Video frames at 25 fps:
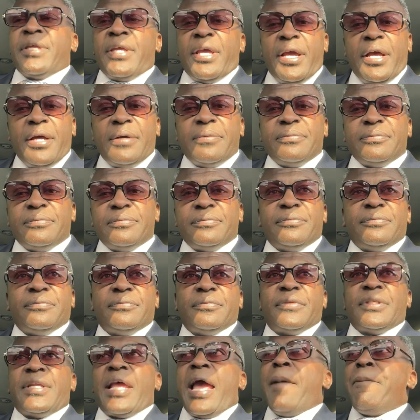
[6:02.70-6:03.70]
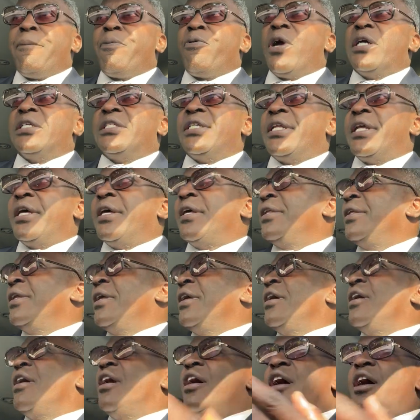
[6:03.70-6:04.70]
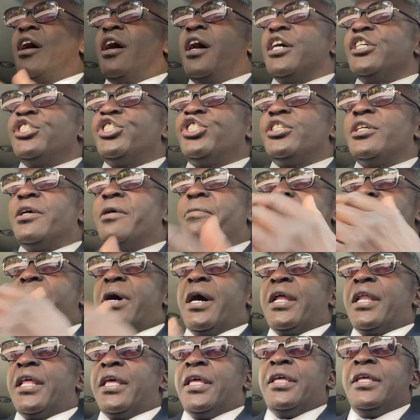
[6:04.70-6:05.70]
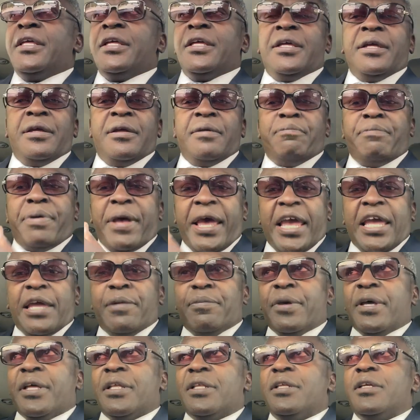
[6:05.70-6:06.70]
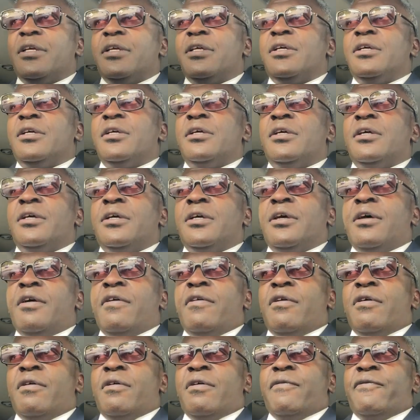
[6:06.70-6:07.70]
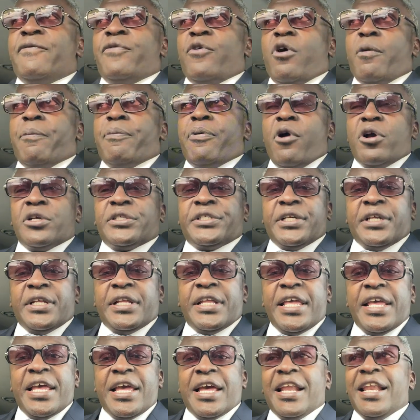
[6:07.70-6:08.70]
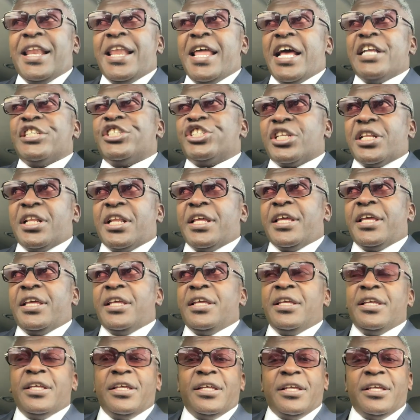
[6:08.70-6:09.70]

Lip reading: yeah, that president hush money payment for a person he allegedly